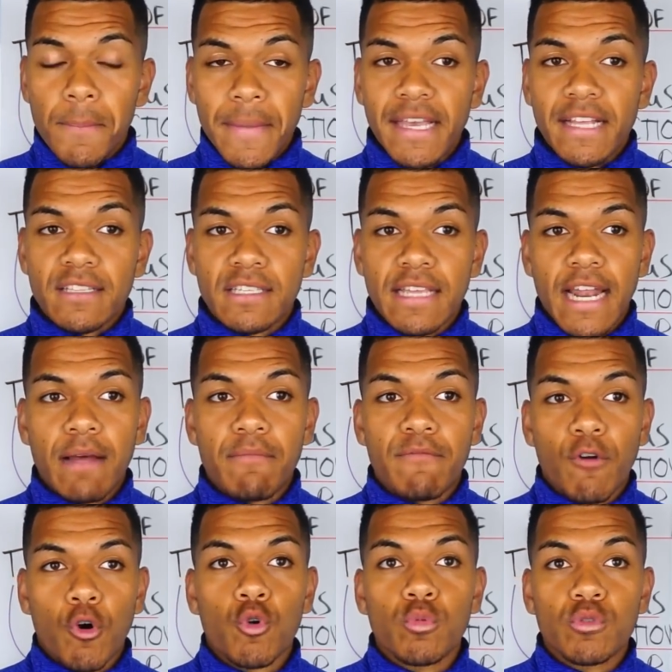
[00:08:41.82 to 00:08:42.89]
means that I'm
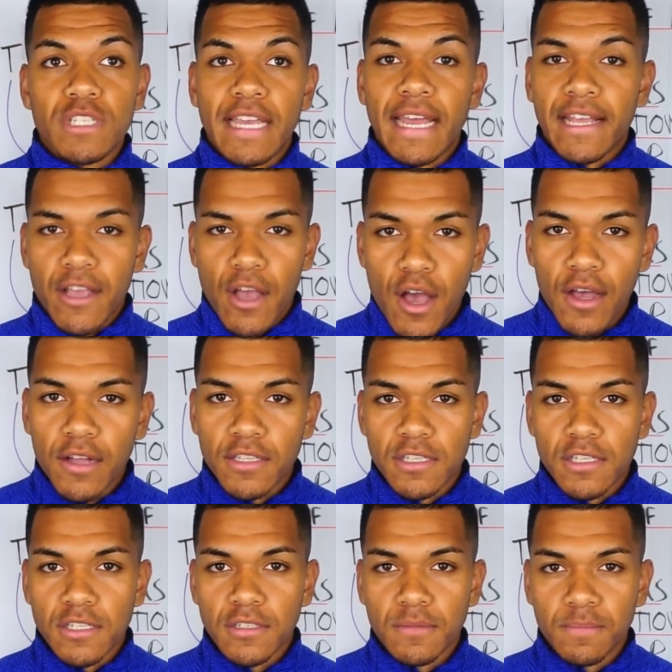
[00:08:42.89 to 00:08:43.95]
vulnerable to getting hurt,